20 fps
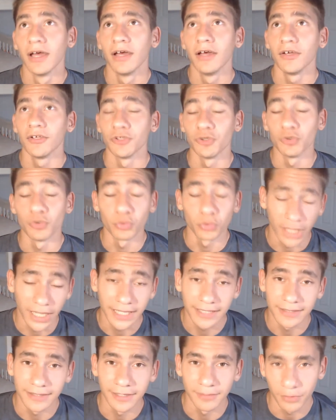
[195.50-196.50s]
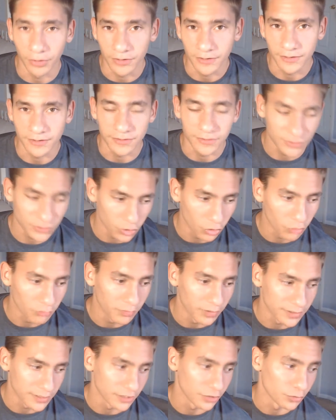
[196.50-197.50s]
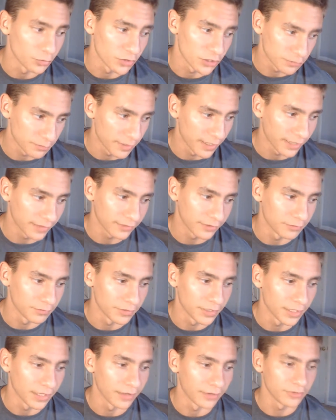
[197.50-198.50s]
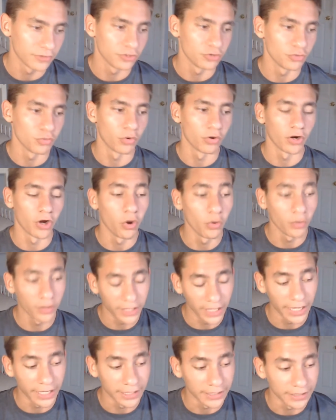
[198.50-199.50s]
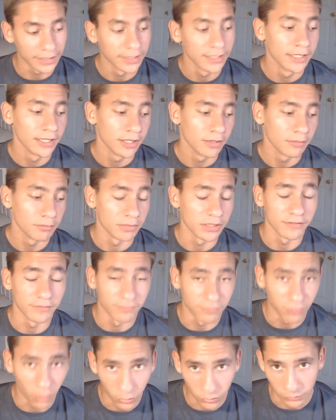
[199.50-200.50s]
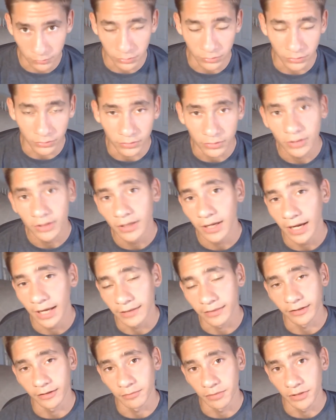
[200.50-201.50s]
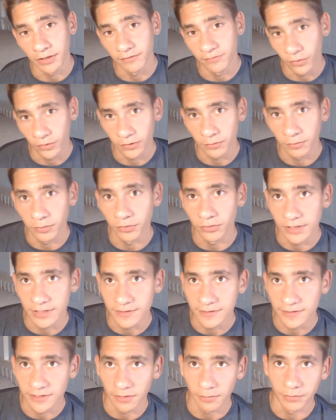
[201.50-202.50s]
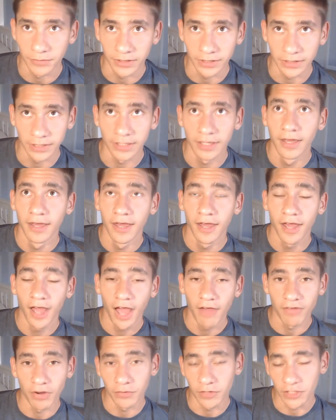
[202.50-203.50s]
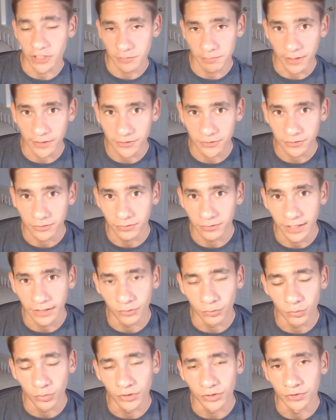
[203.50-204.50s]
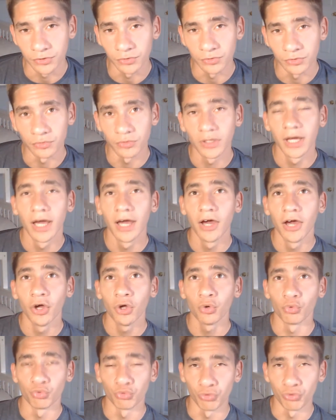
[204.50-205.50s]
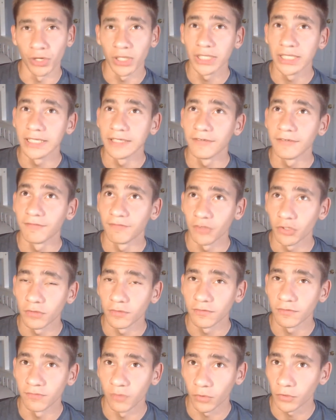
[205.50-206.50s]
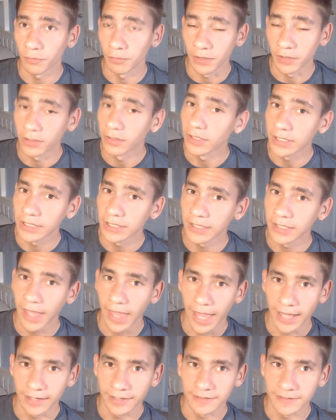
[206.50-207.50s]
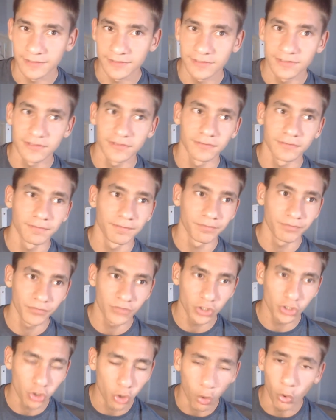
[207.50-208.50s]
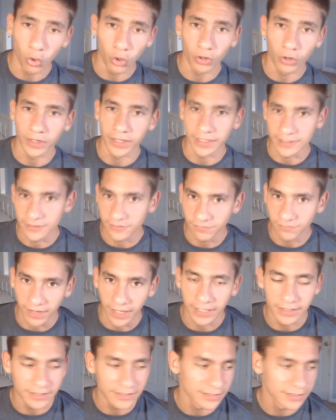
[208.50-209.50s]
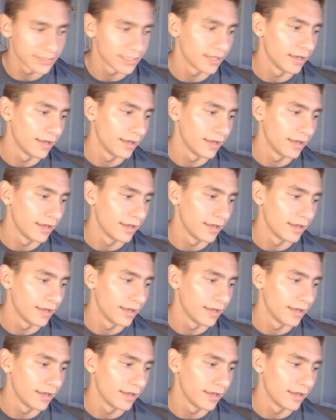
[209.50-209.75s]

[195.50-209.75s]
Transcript: you like that person so much and you respect them that you are okay being vulnerable. I think being vulnerable is something very special, and when you really feel vulnerability at its core and its finest,